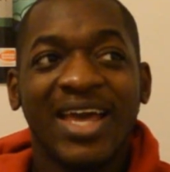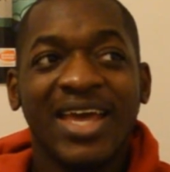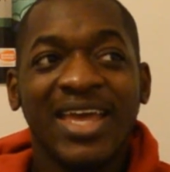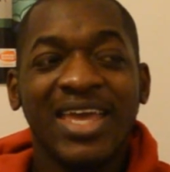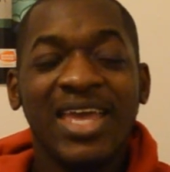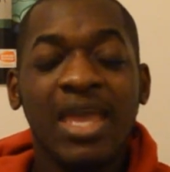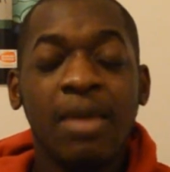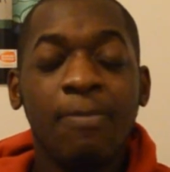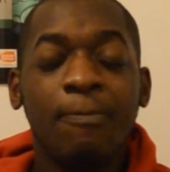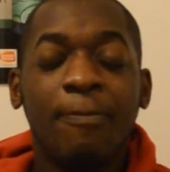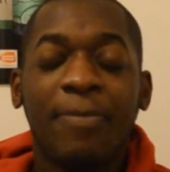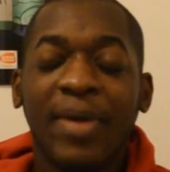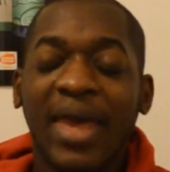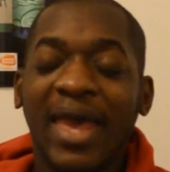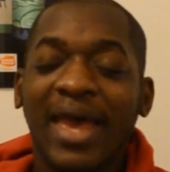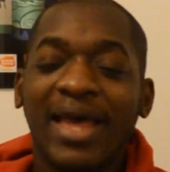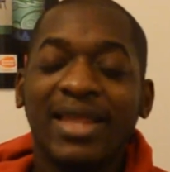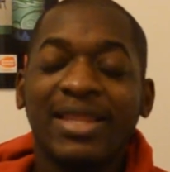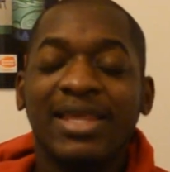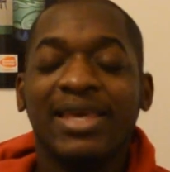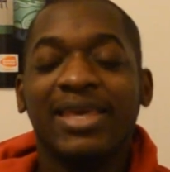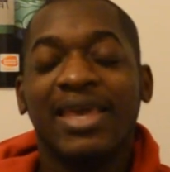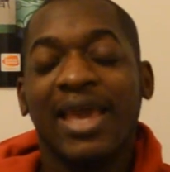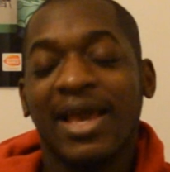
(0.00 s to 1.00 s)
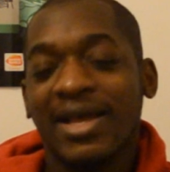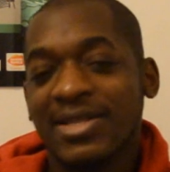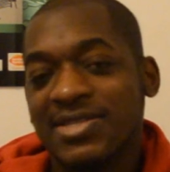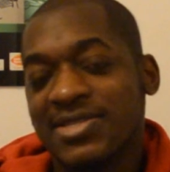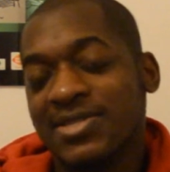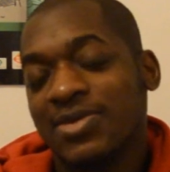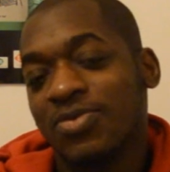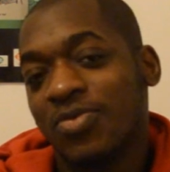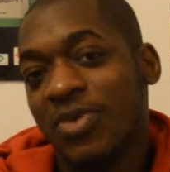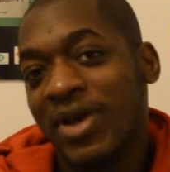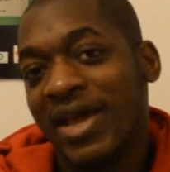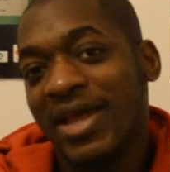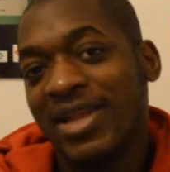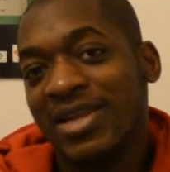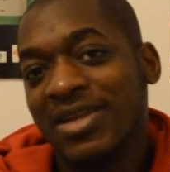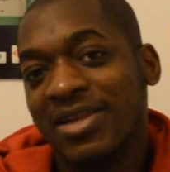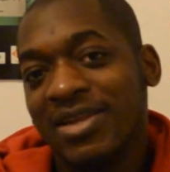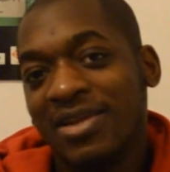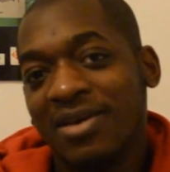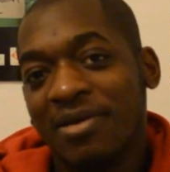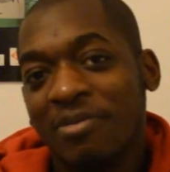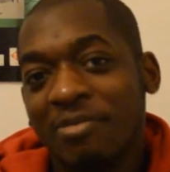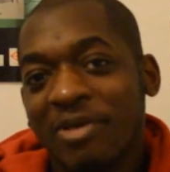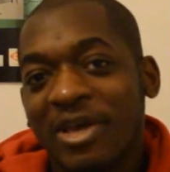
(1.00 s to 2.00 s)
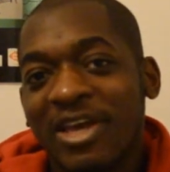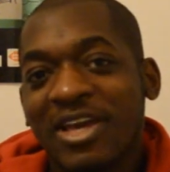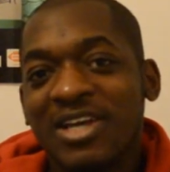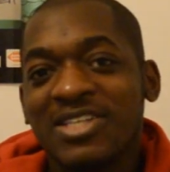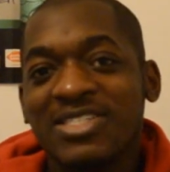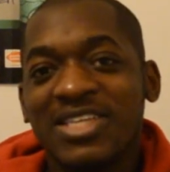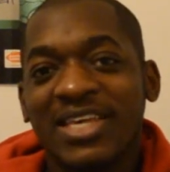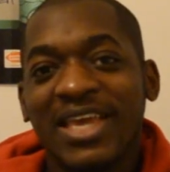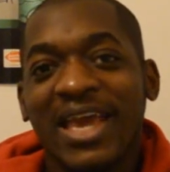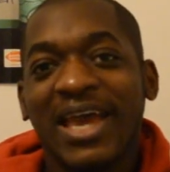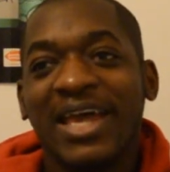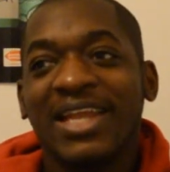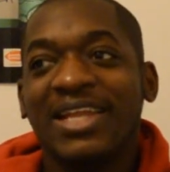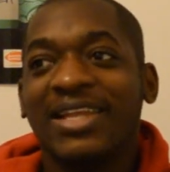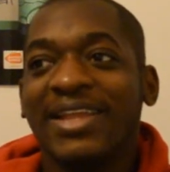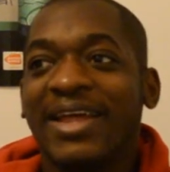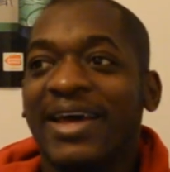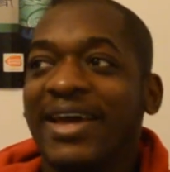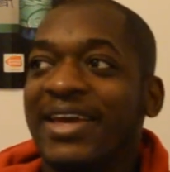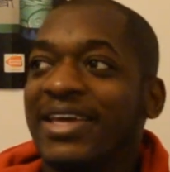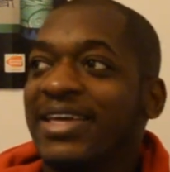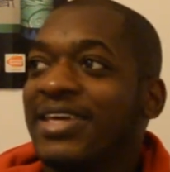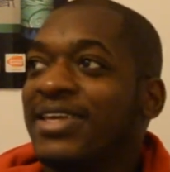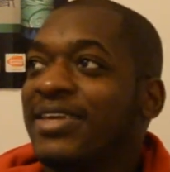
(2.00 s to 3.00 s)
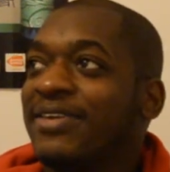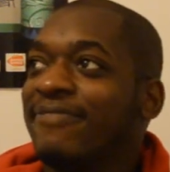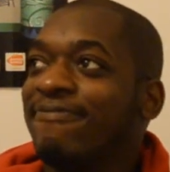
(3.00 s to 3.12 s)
he barely gets a win because again, like